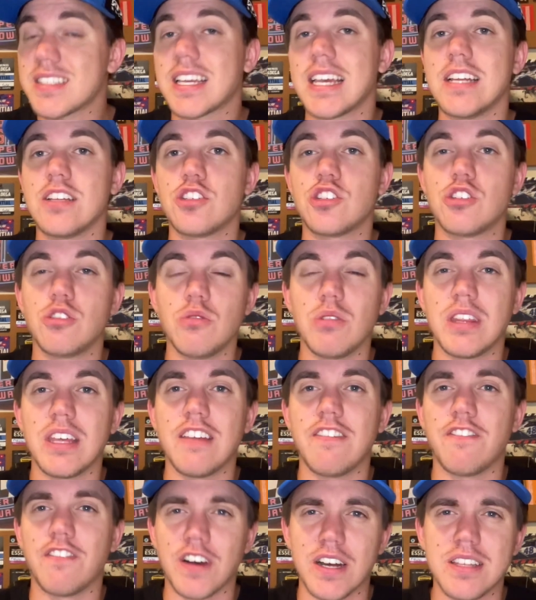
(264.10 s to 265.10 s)
get to the
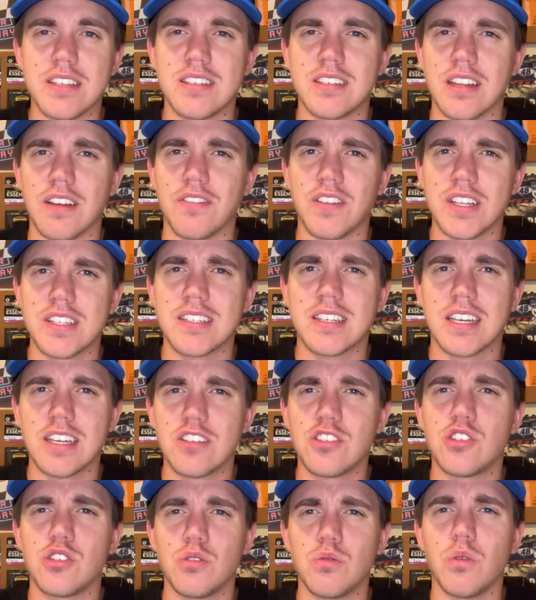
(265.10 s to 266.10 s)
fun stuff. Let's
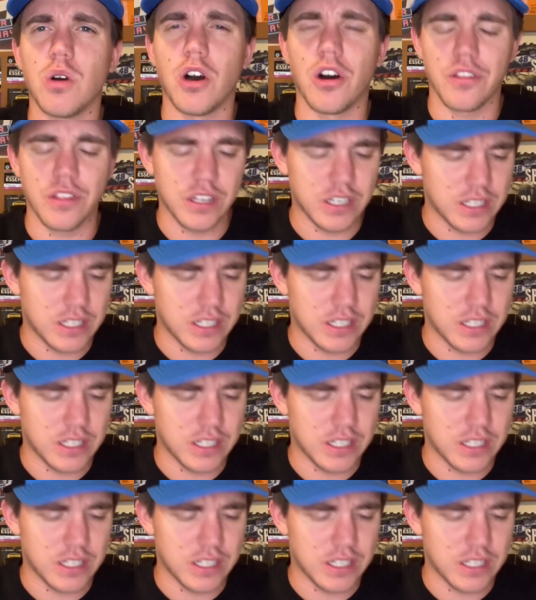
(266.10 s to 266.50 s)
get to all the